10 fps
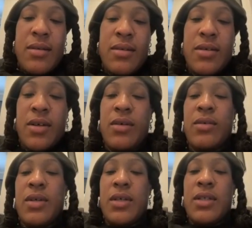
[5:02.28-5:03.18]
So
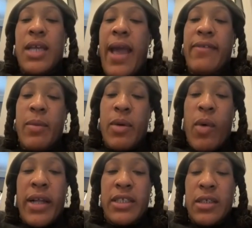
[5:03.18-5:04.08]
they have to be
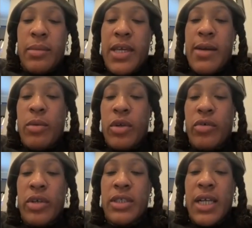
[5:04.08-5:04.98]
watching to be able to
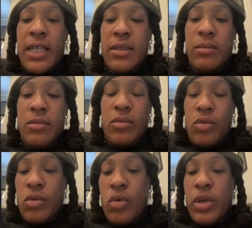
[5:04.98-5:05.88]
criticize him
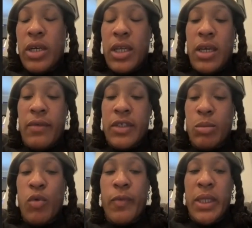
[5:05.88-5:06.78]
on any of his
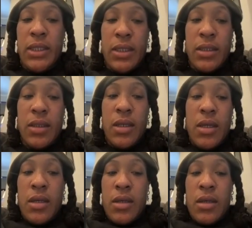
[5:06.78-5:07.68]
movements. And
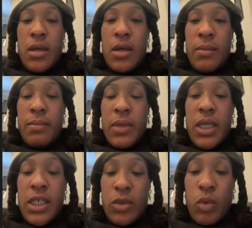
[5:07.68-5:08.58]

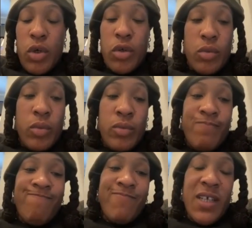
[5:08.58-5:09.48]
in this world,
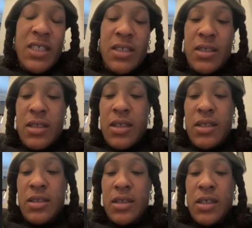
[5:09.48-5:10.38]
it's
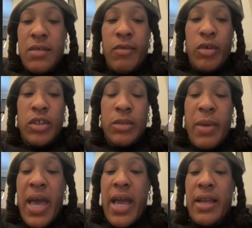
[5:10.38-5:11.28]
a good versus
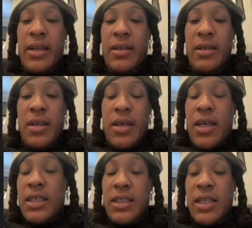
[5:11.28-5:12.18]
bad, and
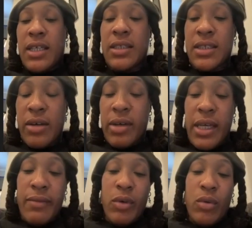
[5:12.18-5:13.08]
it's a necessary
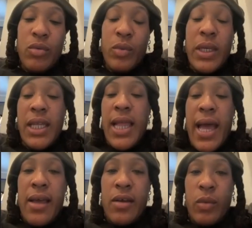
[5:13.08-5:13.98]
evil. We need
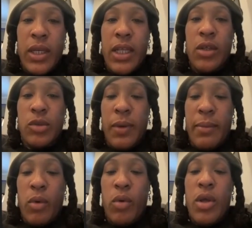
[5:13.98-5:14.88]
that. We need those
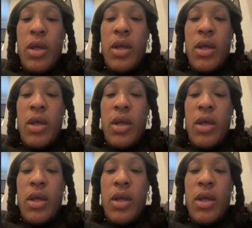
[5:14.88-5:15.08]
people